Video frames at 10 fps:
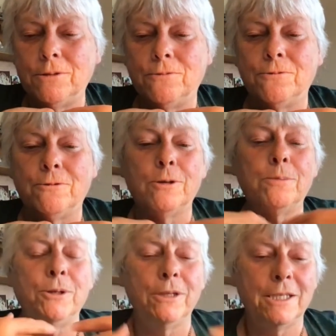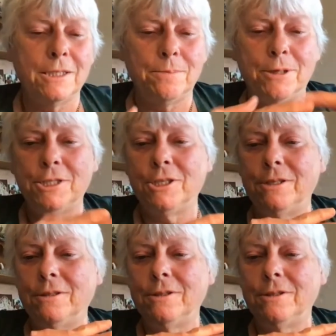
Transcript: verbal expression,